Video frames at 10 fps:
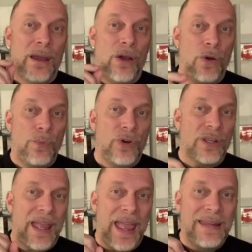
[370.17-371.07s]

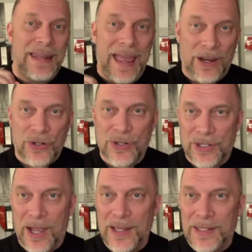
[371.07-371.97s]
homework and
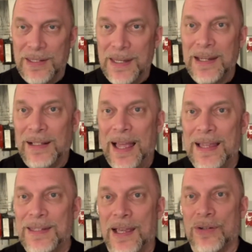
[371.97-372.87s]
exercises,
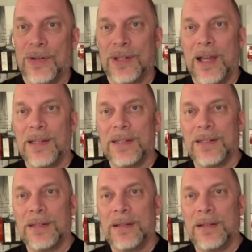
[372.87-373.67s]
in-class exercises.